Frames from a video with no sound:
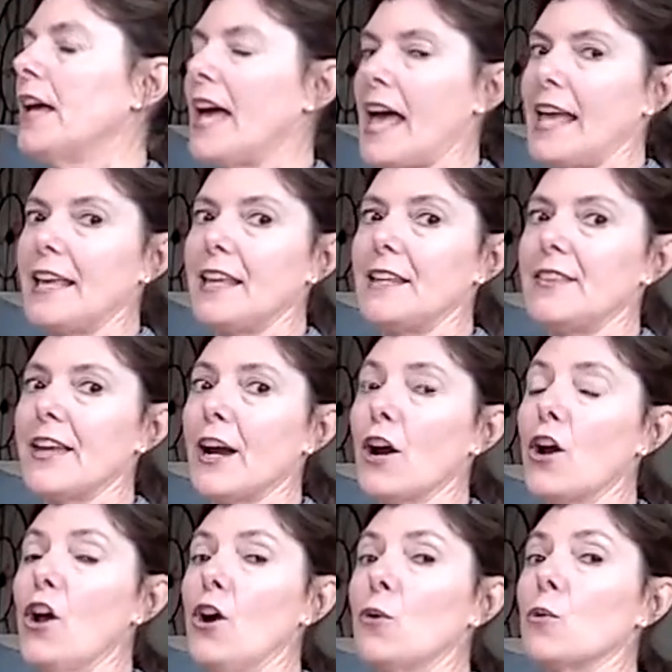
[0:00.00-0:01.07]
Hang in
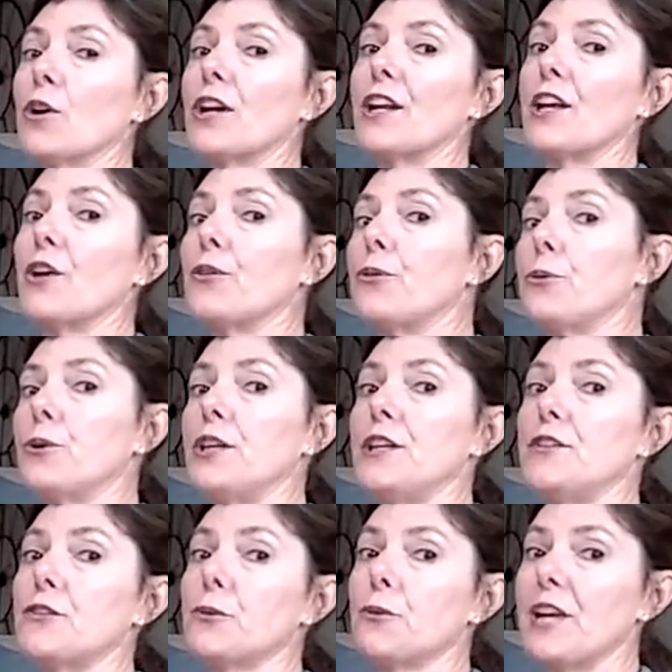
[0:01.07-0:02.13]
there. We're going to go through
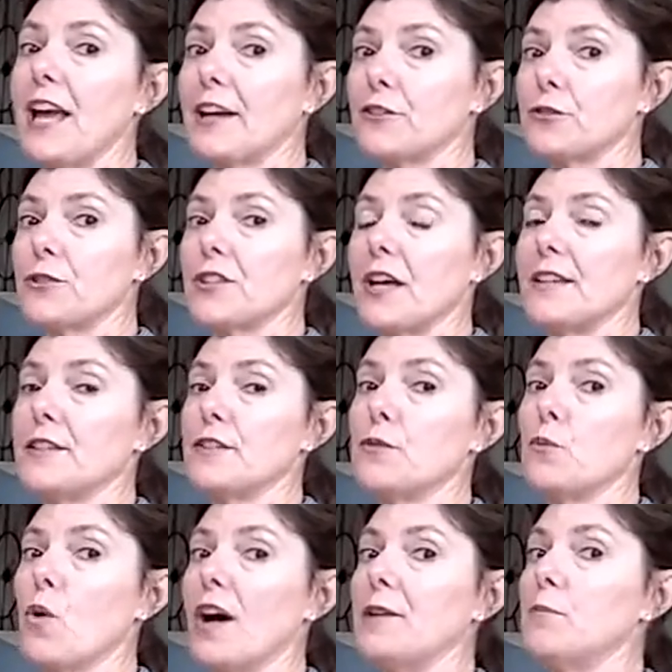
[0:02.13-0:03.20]
these 3 exercises
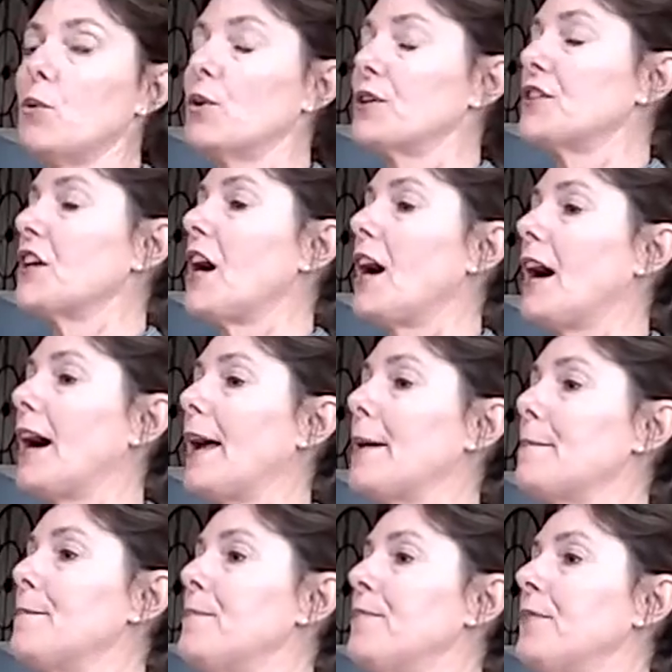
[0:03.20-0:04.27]
one more
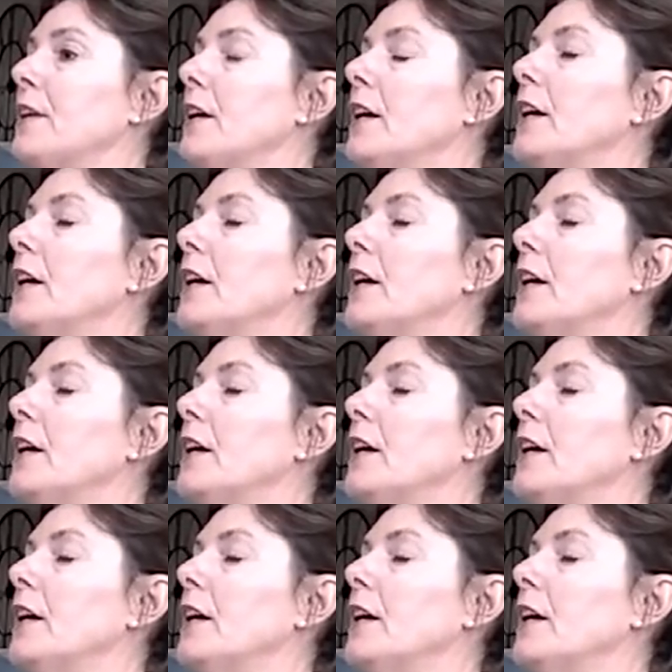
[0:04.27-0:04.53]
time.